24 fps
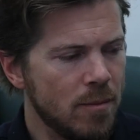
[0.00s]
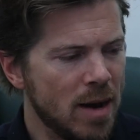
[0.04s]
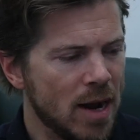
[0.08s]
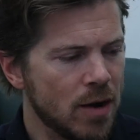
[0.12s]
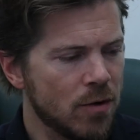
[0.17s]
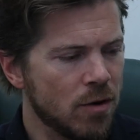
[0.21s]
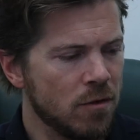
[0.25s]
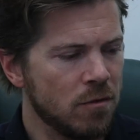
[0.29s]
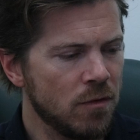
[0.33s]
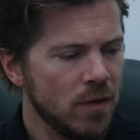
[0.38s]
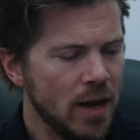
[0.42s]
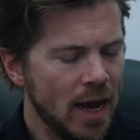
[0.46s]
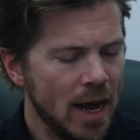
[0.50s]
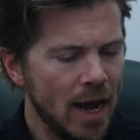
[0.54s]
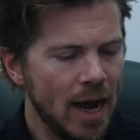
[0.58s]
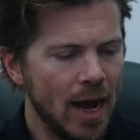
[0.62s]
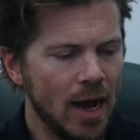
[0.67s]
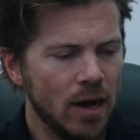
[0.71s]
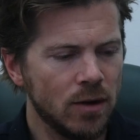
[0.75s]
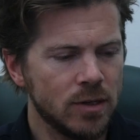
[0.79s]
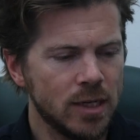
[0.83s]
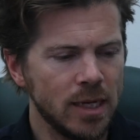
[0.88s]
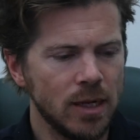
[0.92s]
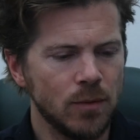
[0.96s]
matter of
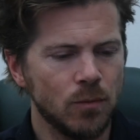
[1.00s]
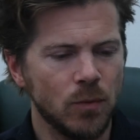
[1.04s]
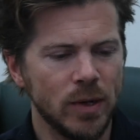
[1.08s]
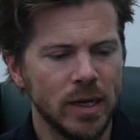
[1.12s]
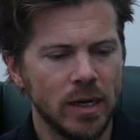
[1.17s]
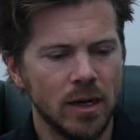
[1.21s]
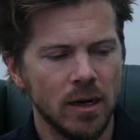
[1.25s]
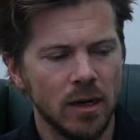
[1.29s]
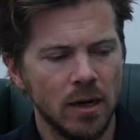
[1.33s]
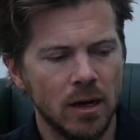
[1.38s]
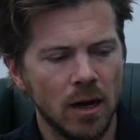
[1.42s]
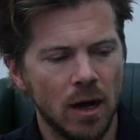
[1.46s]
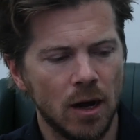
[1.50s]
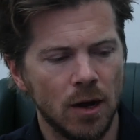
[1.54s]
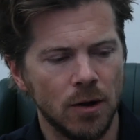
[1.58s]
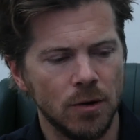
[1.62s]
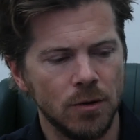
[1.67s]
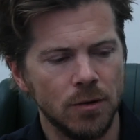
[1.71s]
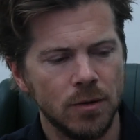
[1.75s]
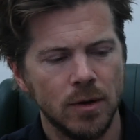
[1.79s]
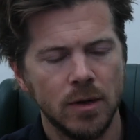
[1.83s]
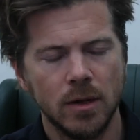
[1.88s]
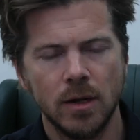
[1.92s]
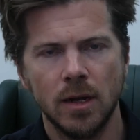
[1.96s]
how deep we can
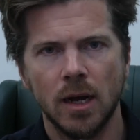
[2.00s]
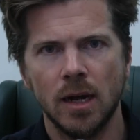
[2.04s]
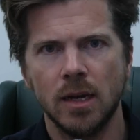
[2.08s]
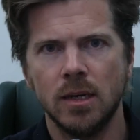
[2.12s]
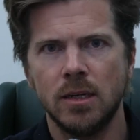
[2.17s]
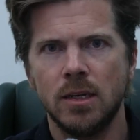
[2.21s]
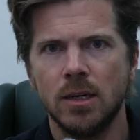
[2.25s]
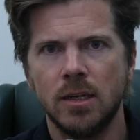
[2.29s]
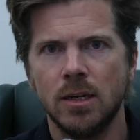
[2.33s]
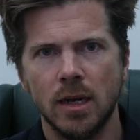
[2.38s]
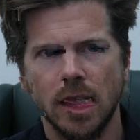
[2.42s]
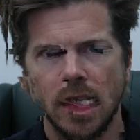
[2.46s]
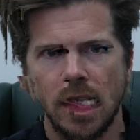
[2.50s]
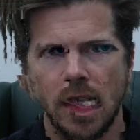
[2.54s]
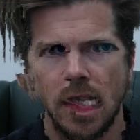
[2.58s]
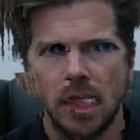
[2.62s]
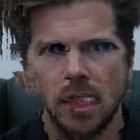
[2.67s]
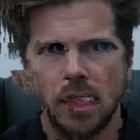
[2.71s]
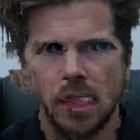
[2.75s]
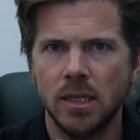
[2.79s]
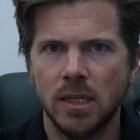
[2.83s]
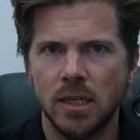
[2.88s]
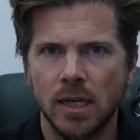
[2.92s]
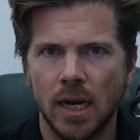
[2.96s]
go until we can
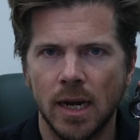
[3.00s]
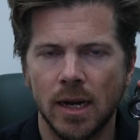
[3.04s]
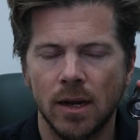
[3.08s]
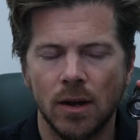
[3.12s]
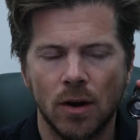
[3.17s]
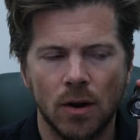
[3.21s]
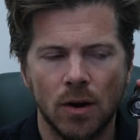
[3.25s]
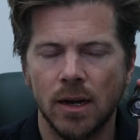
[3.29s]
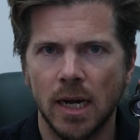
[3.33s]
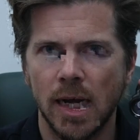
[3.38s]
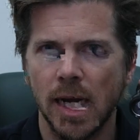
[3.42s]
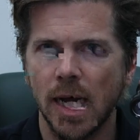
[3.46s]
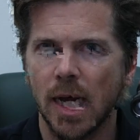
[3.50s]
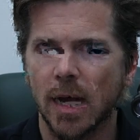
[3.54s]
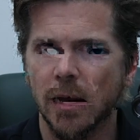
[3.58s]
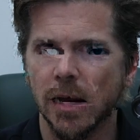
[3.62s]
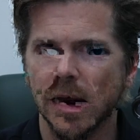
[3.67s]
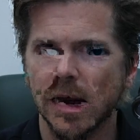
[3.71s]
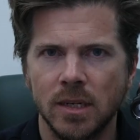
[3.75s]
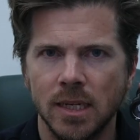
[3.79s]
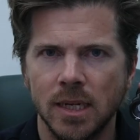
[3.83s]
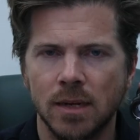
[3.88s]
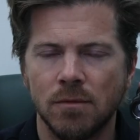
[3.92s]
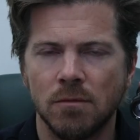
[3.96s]
actually say, all right,
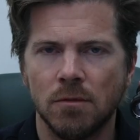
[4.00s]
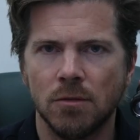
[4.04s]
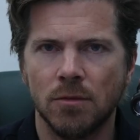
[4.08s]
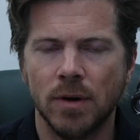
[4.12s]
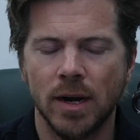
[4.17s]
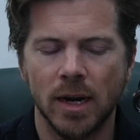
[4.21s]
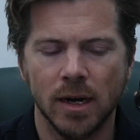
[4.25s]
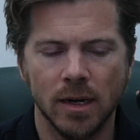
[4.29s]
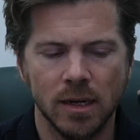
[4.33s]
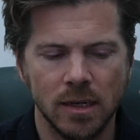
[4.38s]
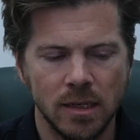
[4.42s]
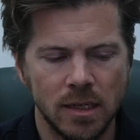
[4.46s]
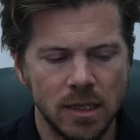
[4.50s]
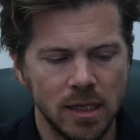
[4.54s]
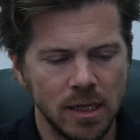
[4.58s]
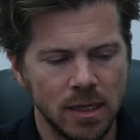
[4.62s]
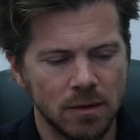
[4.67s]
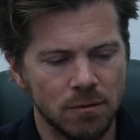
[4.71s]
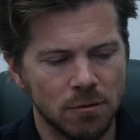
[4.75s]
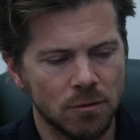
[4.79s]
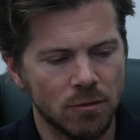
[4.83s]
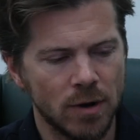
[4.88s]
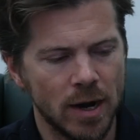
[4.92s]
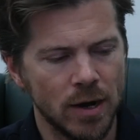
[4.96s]
I want to see infrared. I can
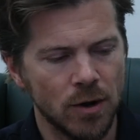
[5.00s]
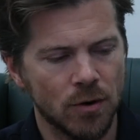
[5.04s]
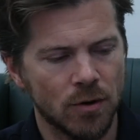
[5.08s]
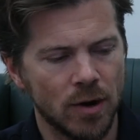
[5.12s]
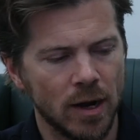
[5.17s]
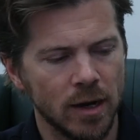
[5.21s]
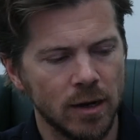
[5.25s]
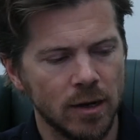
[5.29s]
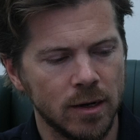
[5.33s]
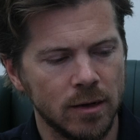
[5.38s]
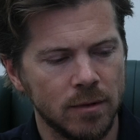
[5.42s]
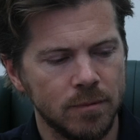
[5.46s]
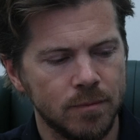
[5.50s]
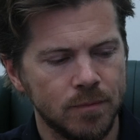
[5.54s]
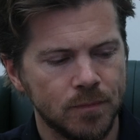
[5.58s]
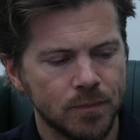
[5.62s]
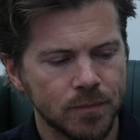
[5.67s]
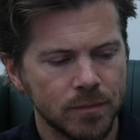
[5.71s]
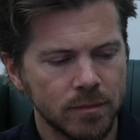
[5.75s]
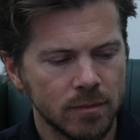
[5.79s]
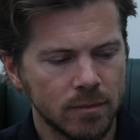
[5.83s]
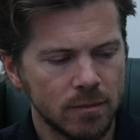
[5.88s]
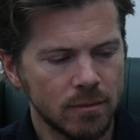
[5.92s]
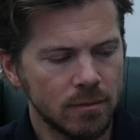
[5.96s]
see infrared, or I can
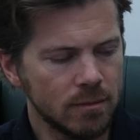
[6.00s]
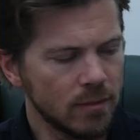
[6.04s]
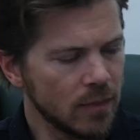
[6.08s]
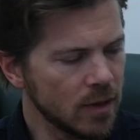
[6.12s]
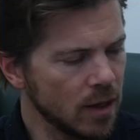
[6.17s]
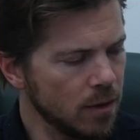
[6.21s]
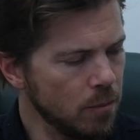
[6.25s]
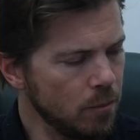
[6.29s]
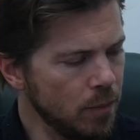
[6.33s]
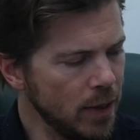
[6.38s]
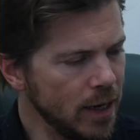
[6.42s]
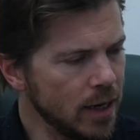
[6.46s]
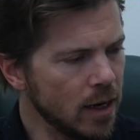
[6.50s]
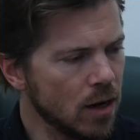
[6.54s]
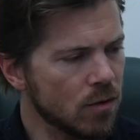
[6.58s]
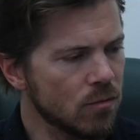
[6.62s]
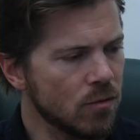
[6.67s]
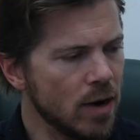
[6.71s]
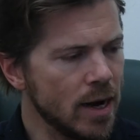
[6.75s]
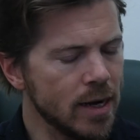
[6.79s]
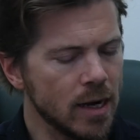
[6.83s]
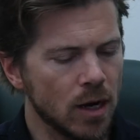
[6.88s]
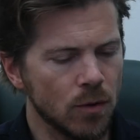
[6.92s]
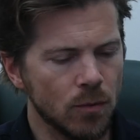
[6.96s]
pick
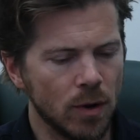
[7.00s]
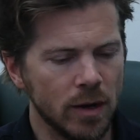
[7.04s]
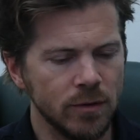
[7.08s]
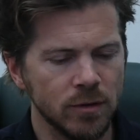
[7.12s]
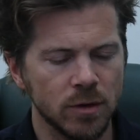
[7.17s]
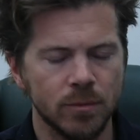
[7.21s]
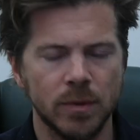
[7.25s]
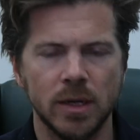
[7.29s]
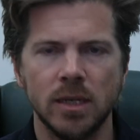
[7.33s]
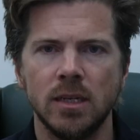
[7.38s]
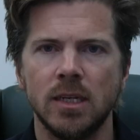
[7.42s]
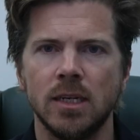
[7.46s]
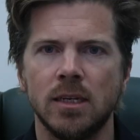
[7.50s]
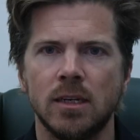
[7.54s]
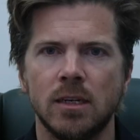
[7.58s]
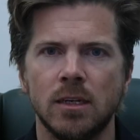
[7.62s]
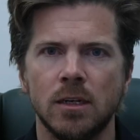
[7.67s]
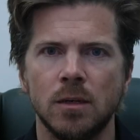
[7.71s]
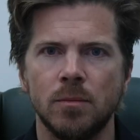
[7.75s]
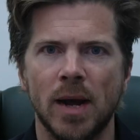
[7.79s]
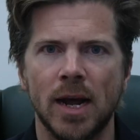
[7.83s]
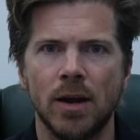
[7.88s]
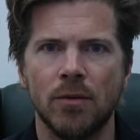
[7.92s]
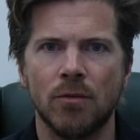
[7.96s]
up radio waves on my
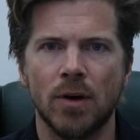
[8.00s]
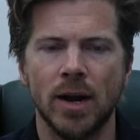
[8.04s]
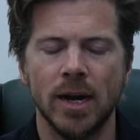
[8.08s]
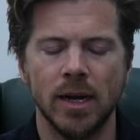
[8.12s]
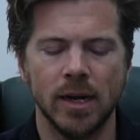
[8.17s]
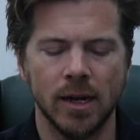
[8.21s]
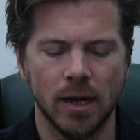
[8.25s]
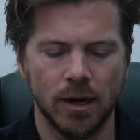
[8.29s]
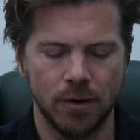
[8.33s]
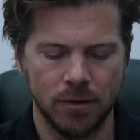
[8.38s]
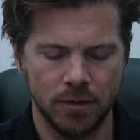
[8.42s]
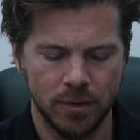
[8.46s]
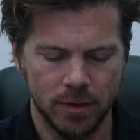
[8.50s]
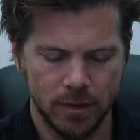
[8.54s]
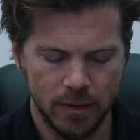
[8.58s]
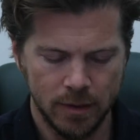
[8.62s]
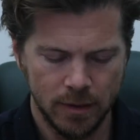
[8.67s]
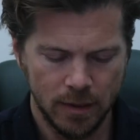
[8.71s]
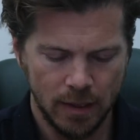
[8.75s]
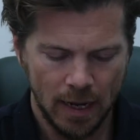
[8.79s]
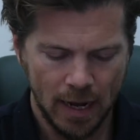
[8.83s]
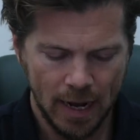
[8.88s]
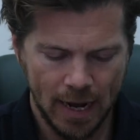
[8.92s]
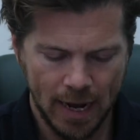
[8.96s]
citizens band radio.
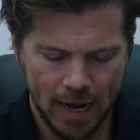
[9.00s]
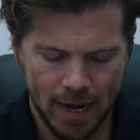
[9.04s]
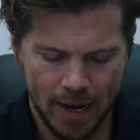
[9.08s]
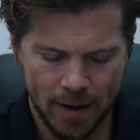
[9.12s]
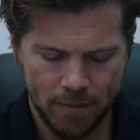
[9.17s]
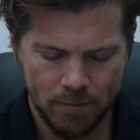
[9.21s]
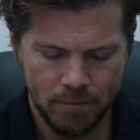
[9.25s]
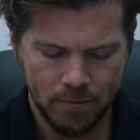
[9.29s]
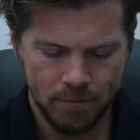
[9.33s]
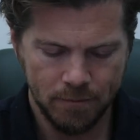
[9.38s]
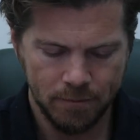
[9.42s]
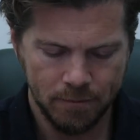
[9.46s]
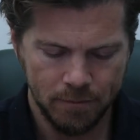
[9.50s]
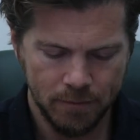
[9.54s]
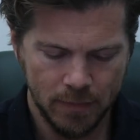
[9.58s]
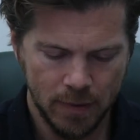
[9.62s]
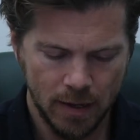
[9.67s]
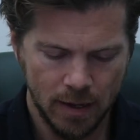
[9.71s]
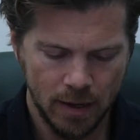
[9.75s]
I